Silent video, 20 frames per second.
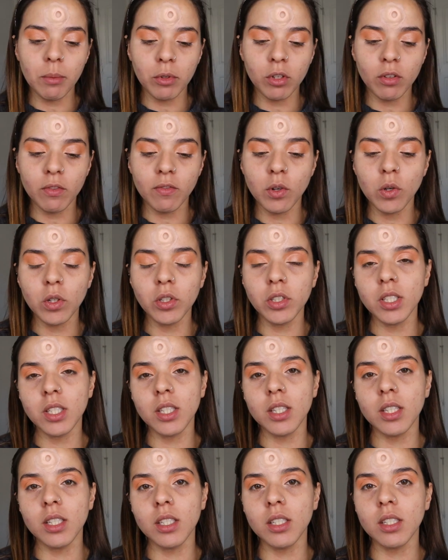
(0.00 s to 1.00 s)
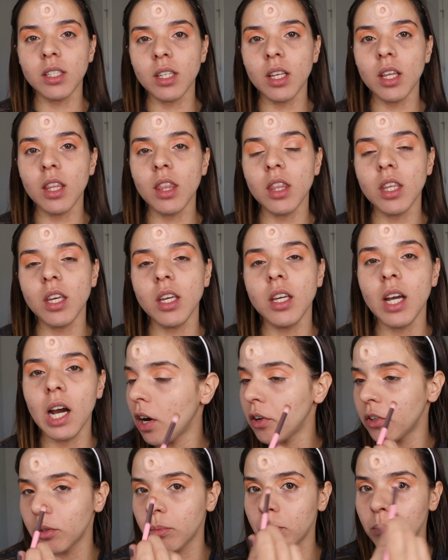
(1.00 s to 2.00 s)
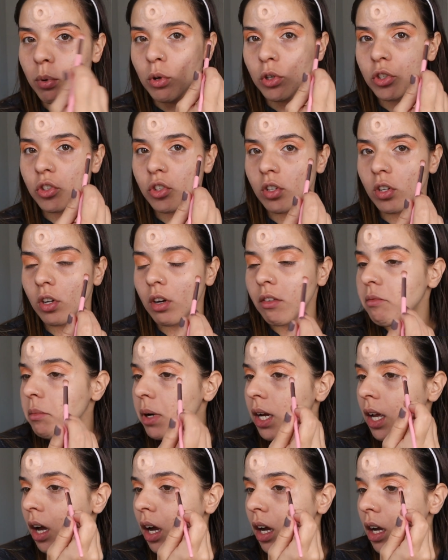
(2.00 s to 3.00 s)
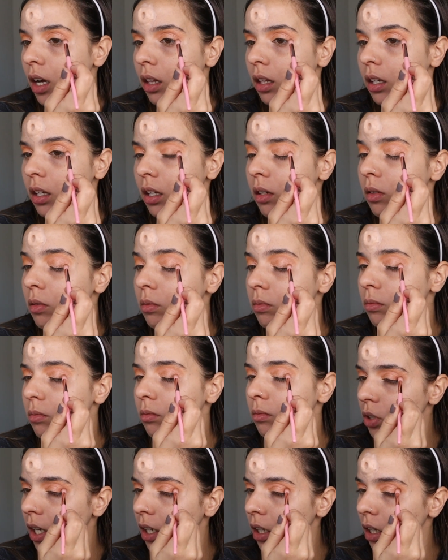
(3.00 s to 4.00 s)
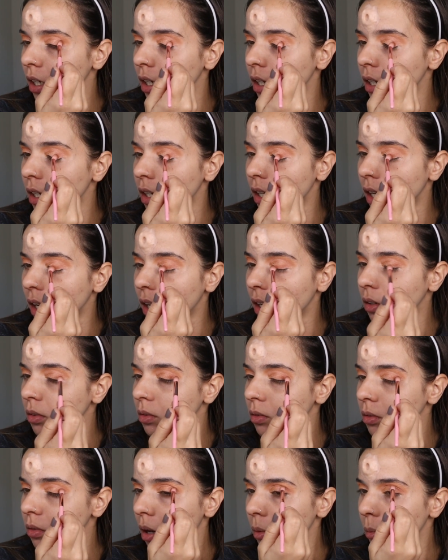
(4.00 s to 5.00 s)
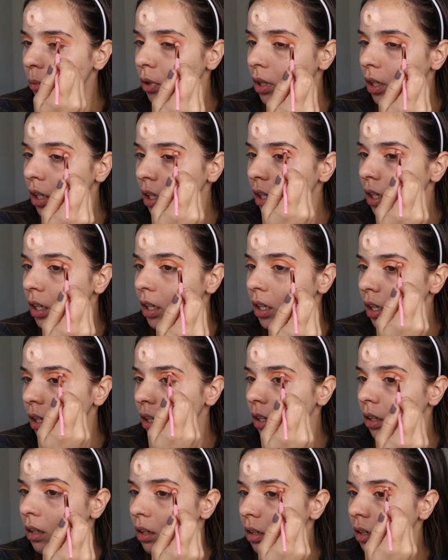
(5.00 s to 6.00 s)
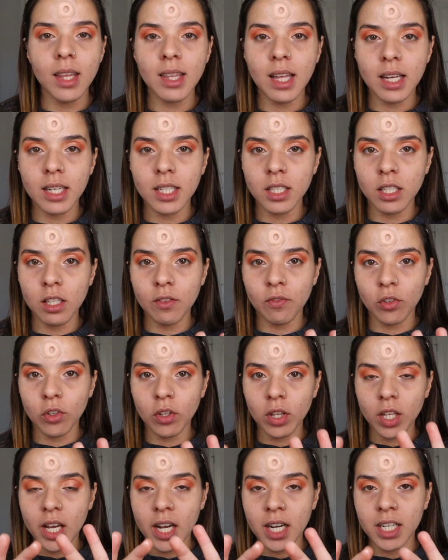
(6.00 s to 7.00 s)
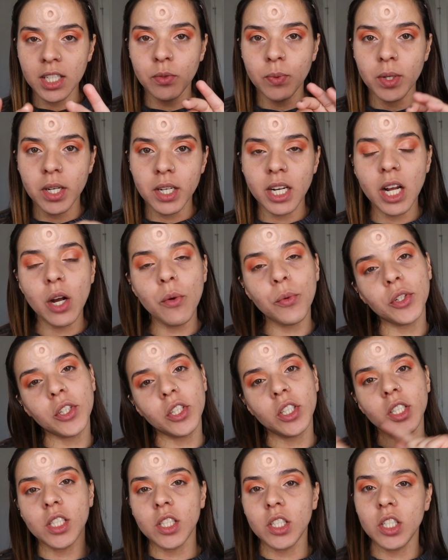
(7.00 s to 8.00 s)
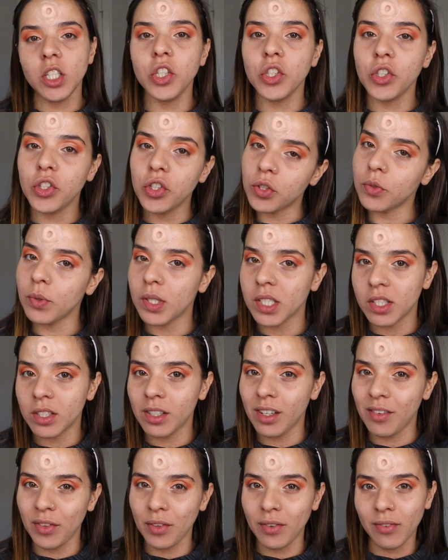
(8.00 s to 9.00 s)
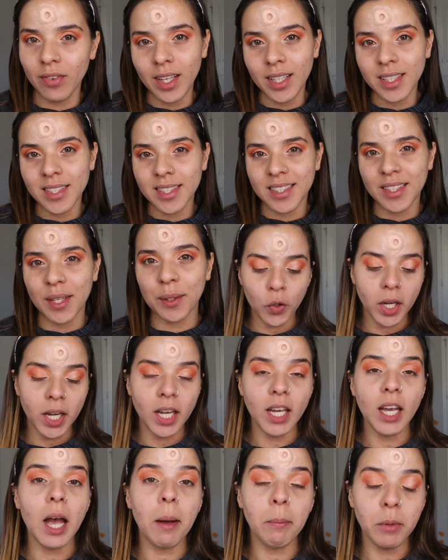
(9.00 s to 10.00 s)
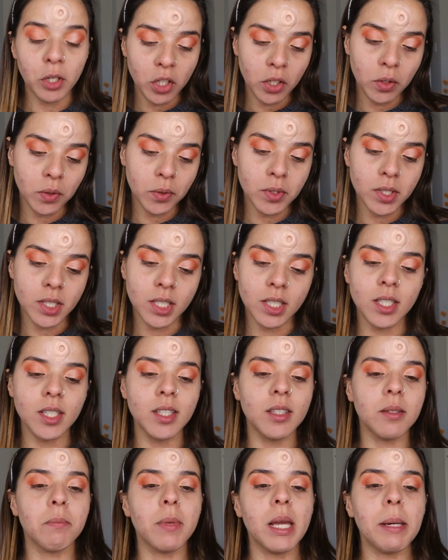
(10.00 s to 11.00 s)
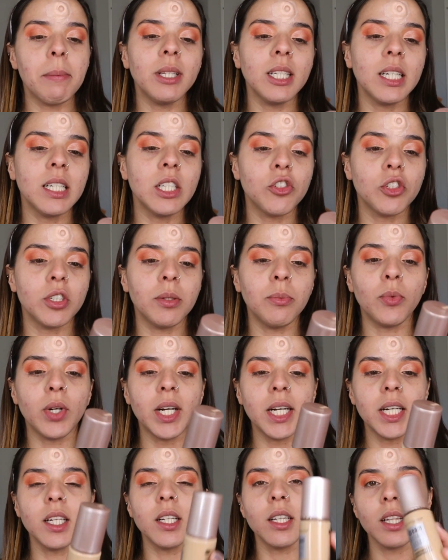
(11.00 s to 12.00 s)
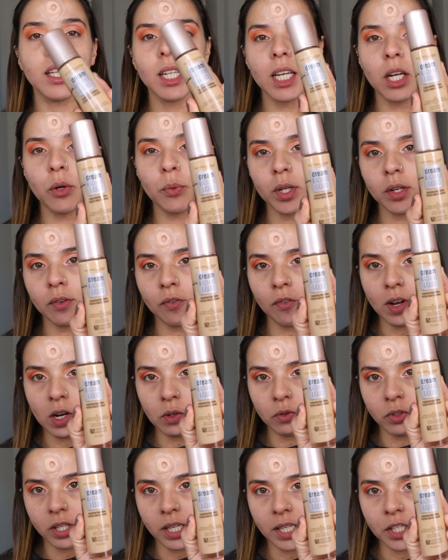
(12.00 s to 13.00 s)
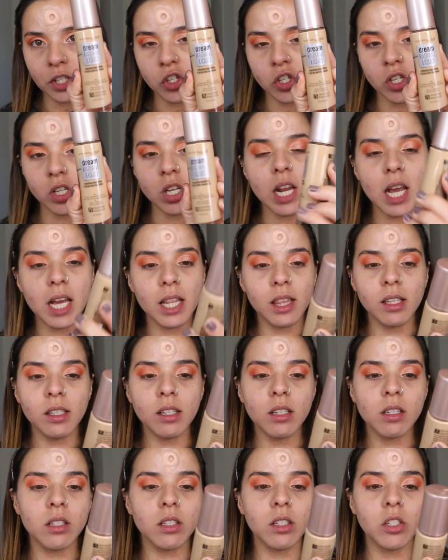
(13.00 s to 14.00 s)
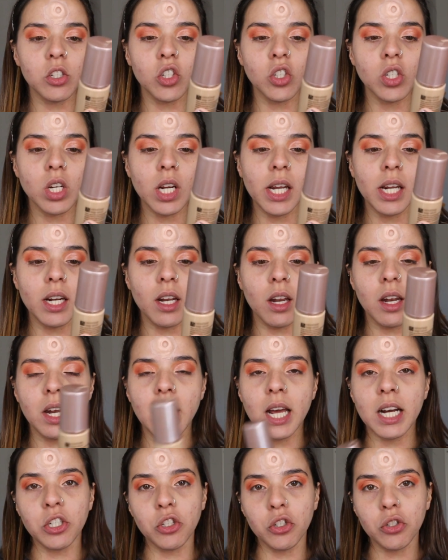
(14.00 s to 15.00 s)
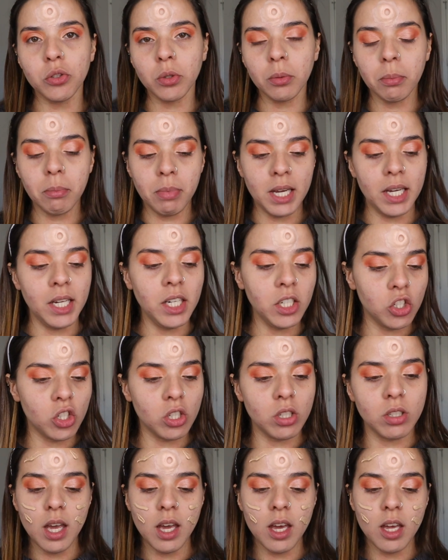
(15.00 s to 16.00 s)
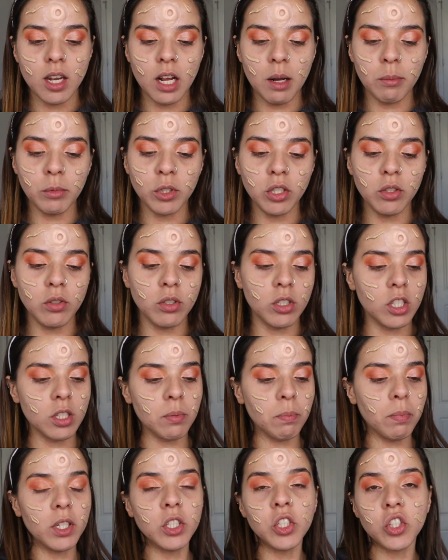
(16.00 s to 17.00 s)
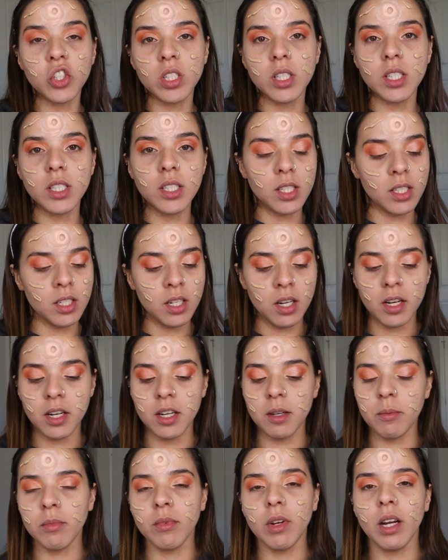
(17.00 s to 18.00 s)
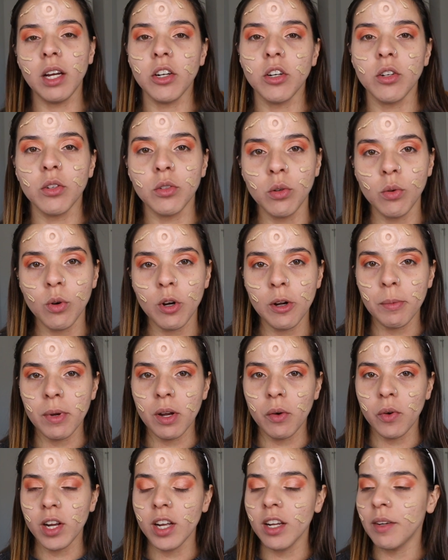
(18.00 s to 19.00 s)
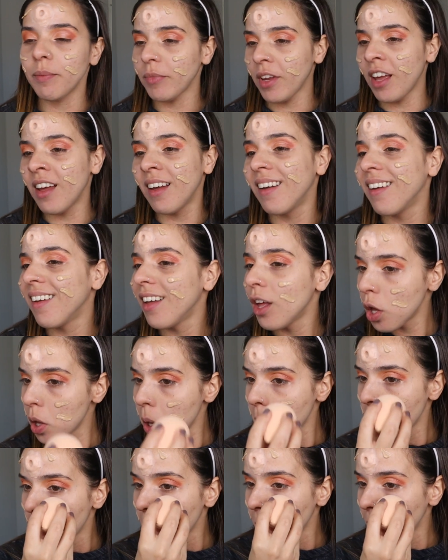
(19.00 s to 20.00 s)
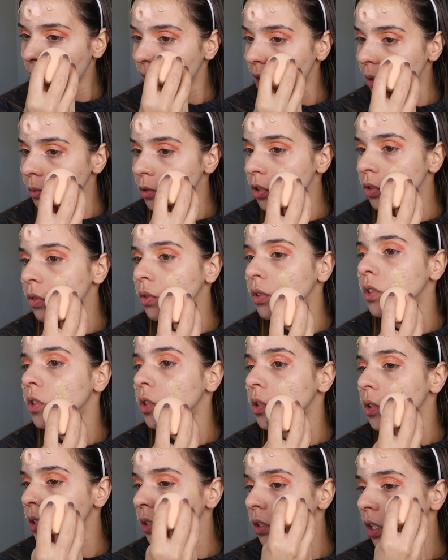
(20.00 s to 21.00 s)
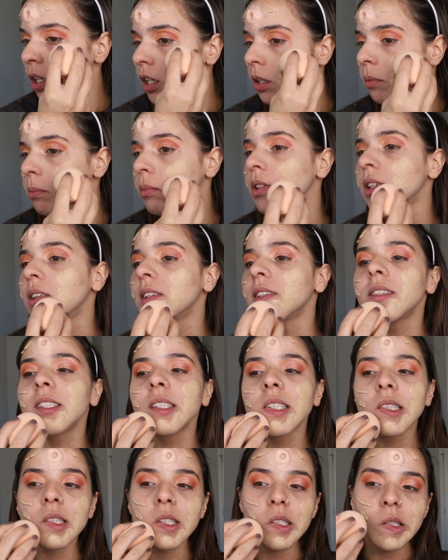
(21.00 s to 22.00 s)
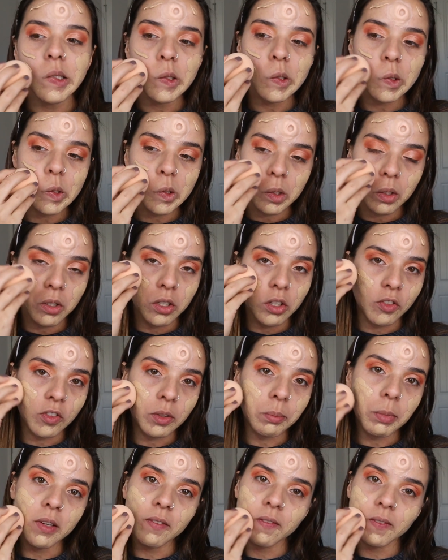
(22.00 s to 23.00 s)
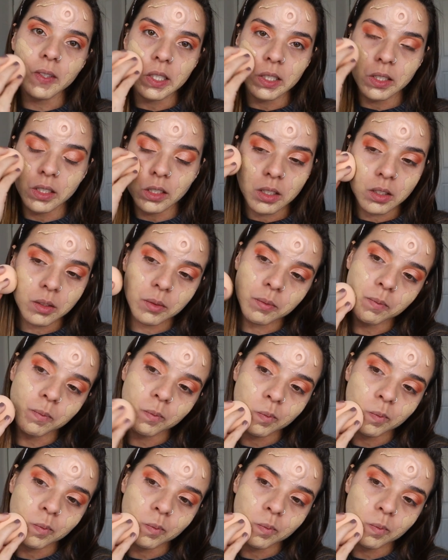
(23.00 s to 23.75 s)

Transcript: I'm going to focus this in the outer portion of my eyelid, dragging it down and bringing it in. And that is it for the eyes. Right now we're going to continue to the rest of the face. Okay, I'm going to use, this is the Maybelline Dream Radiant Liquid Foundation, and this is the shade Natural Beige. And I'm going to use a sponge this time. I know, who am I, right? And I'm just going to start blending this all over my face.